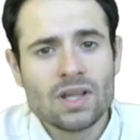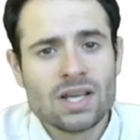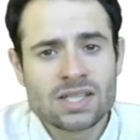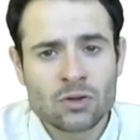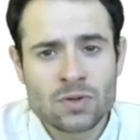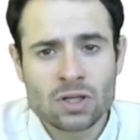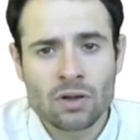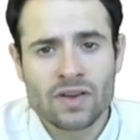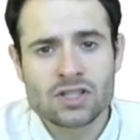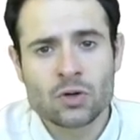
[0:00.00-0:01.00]
Is it a result
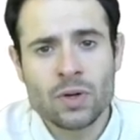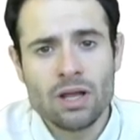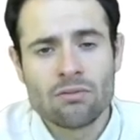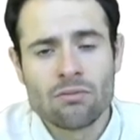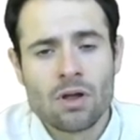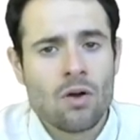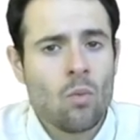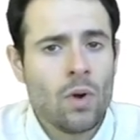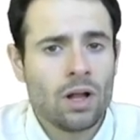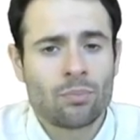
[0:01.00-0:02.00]
of history?
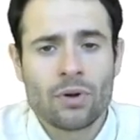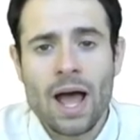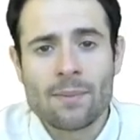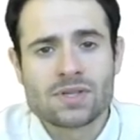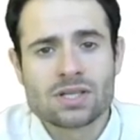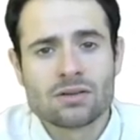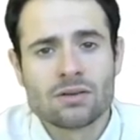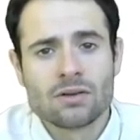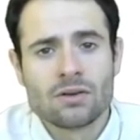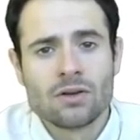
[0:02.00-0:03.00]
Well, perhaps.
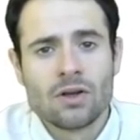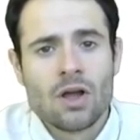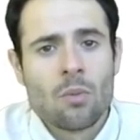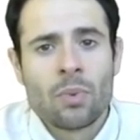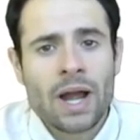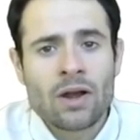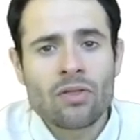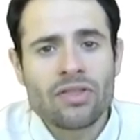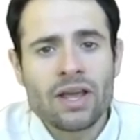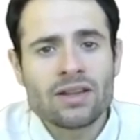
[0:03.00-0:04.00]
But I
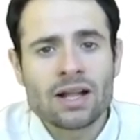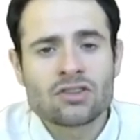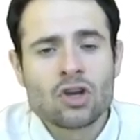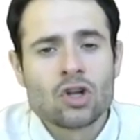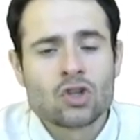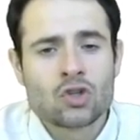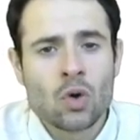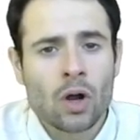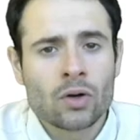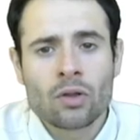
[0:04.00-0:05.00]
don't think that
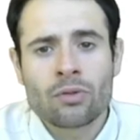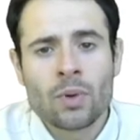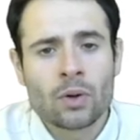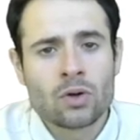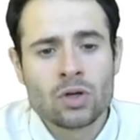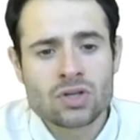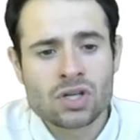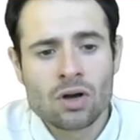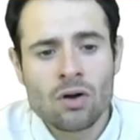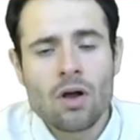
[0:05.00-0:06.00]
200 or 300 years
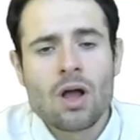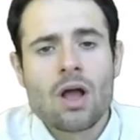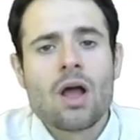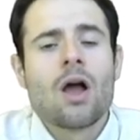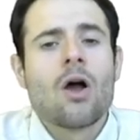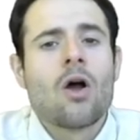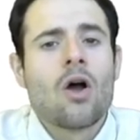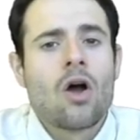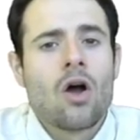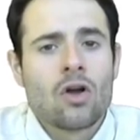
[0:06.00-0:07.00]
ago,
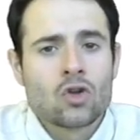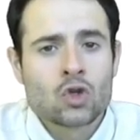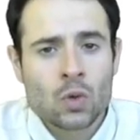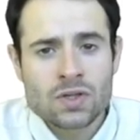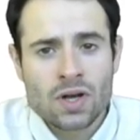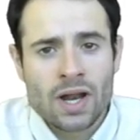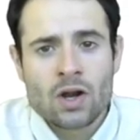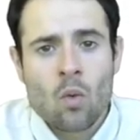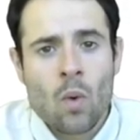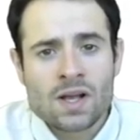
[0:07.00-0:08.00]

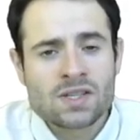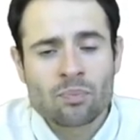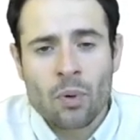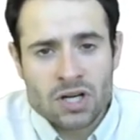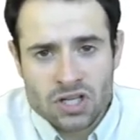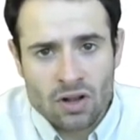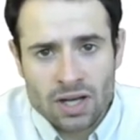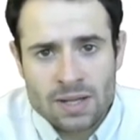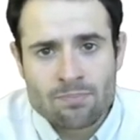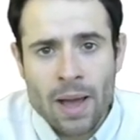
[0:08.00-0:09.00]
Switzerland was
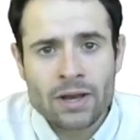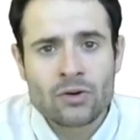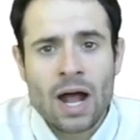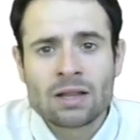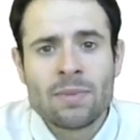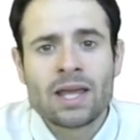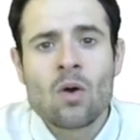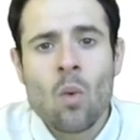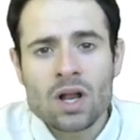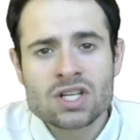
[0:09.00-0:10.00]
particularly better at
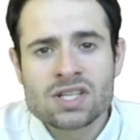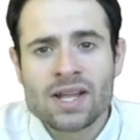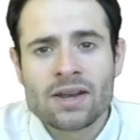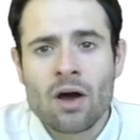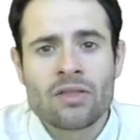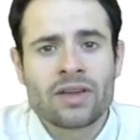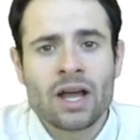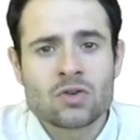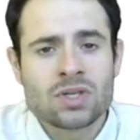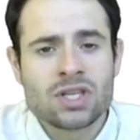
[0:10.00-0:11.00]
making watches than other
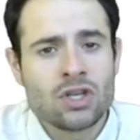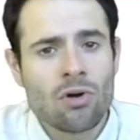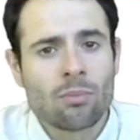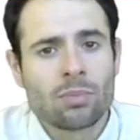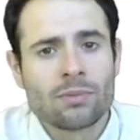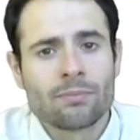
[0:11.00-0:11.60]
countries in Europe.